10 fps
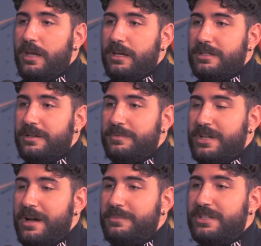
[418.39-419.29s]
And
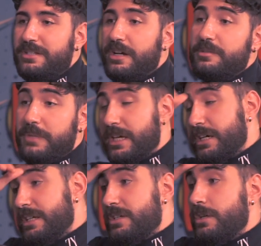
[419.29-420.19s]
sometimes it sucks
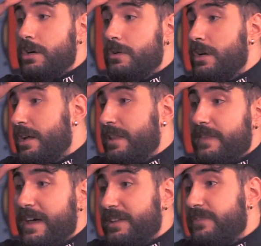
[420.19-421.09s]
because, you know,
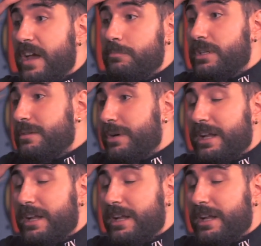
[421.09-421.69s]
that's family, but